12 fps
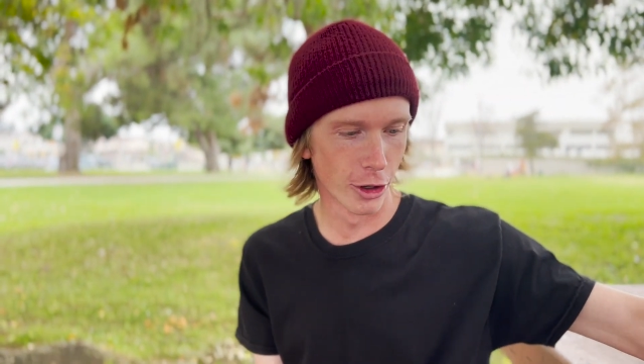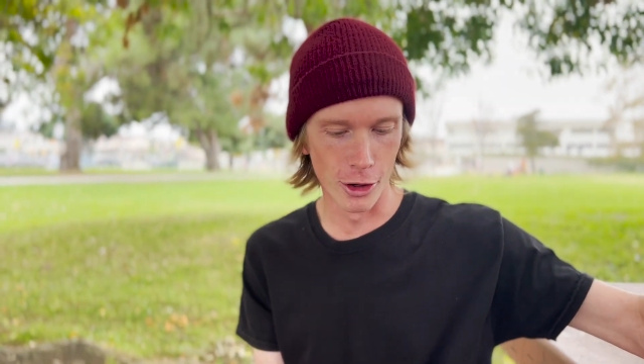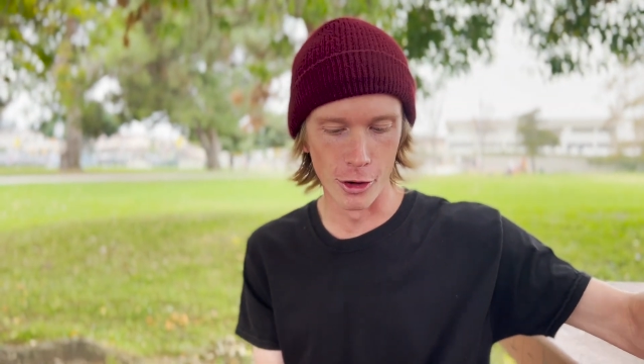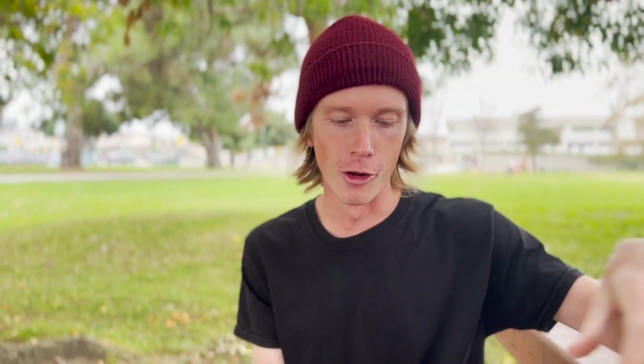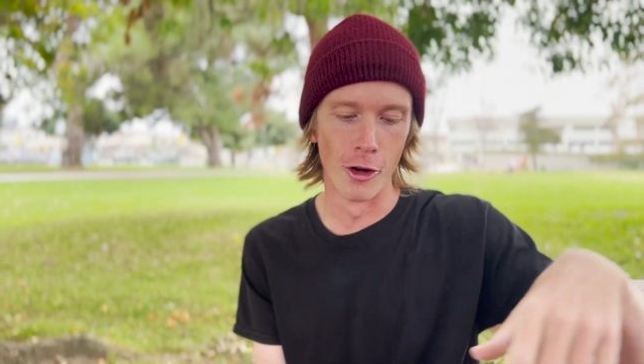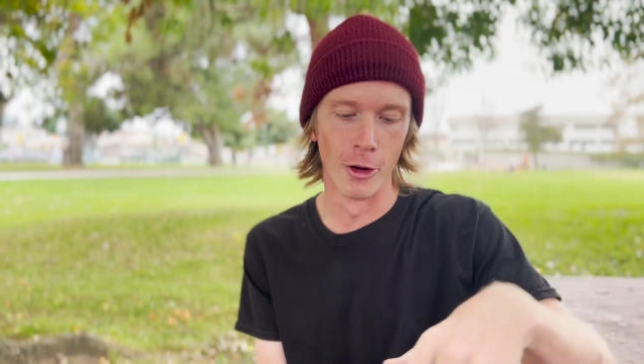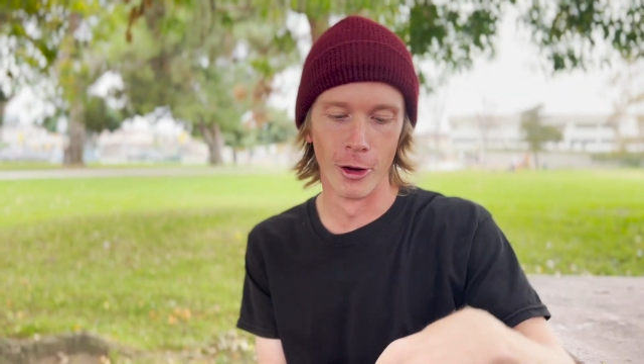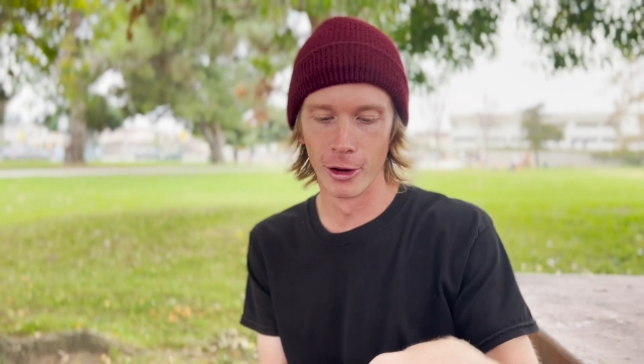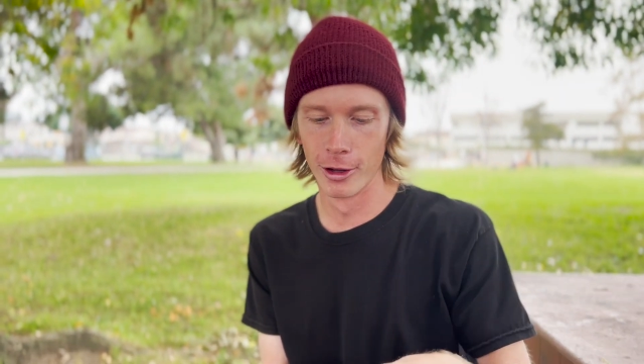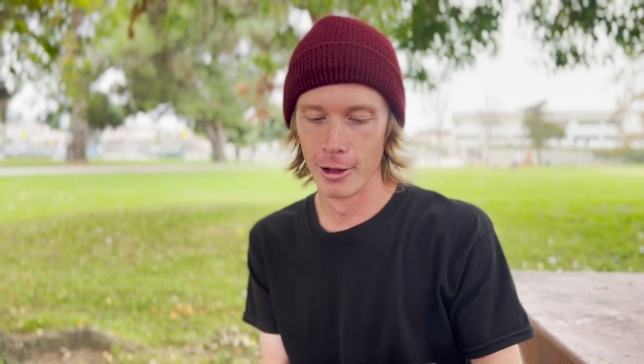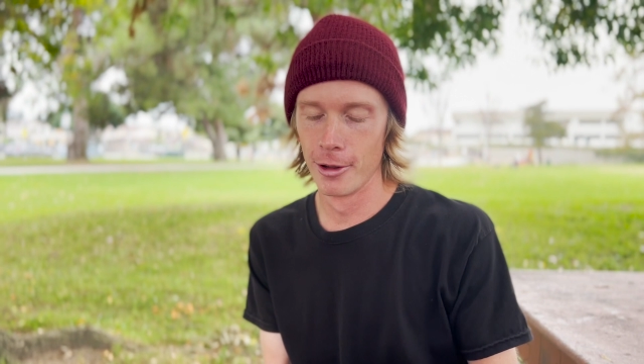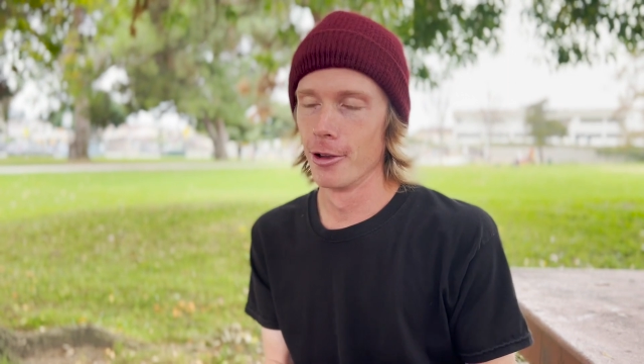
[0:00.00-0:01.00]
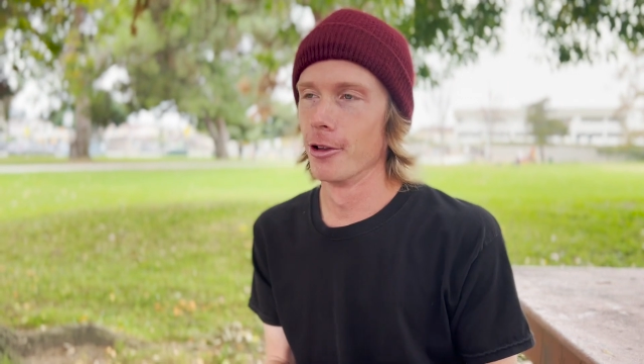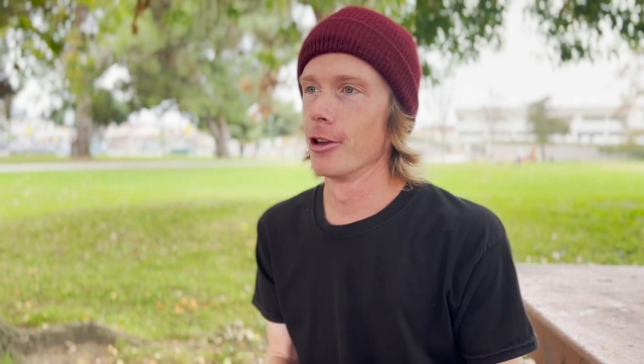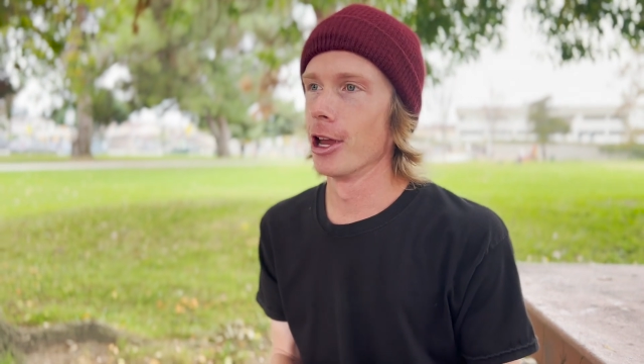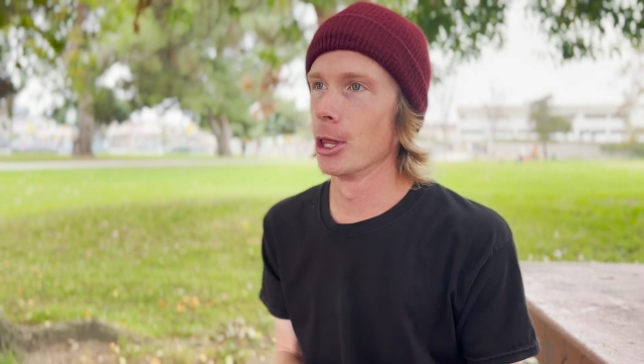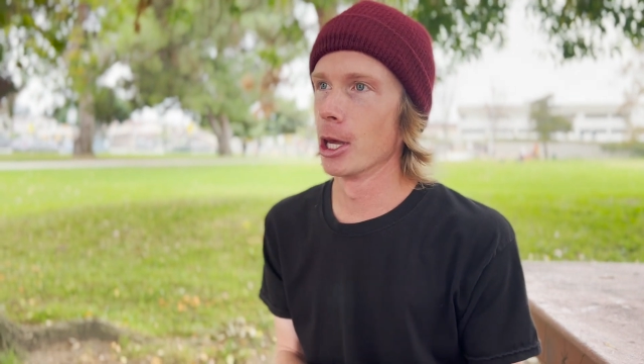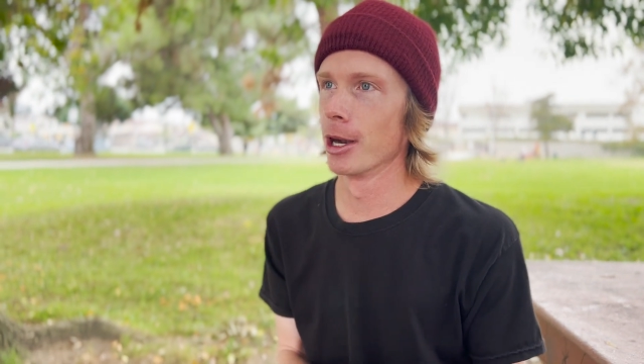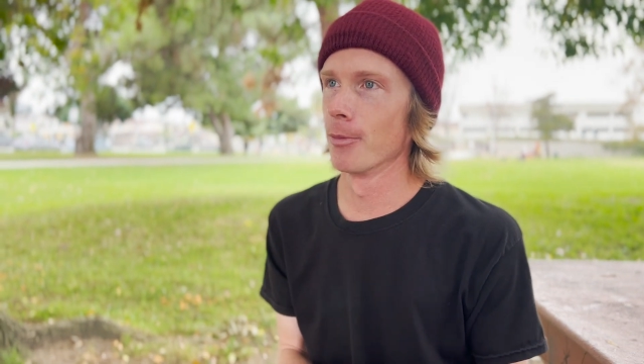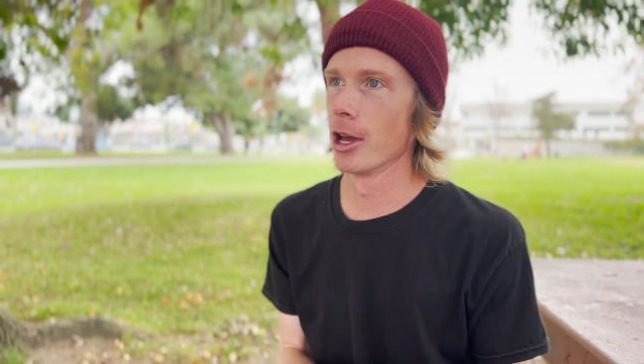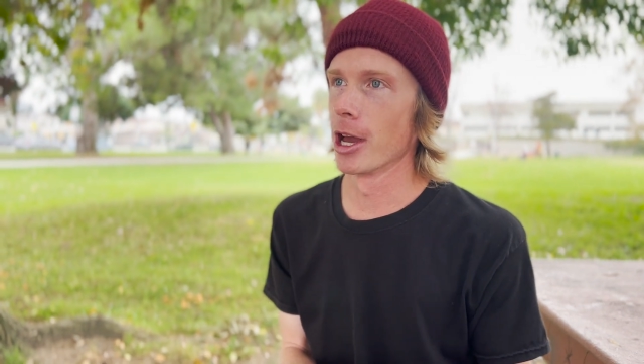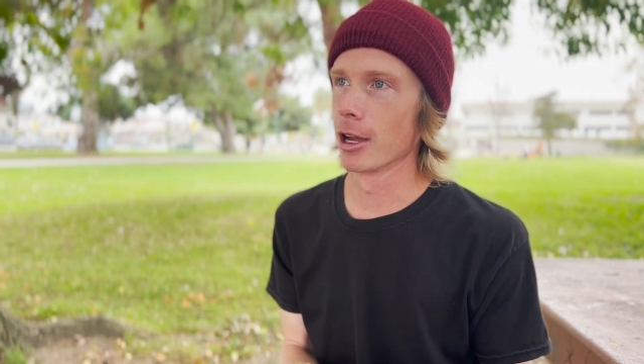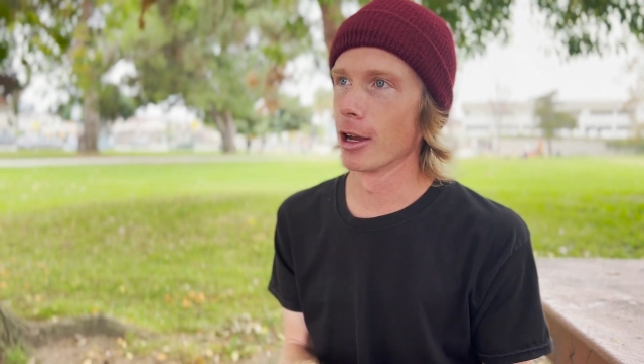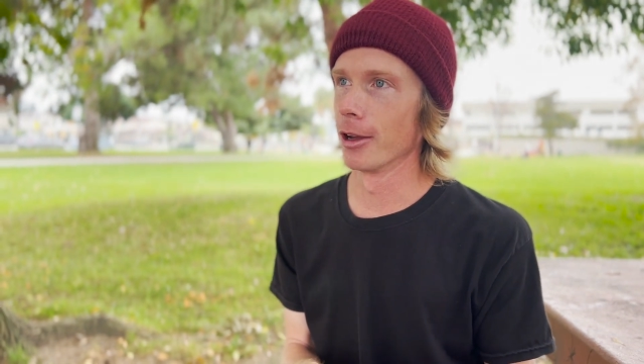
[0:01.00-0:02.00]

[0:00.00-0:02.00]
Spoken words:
are you doing? And then I'm like,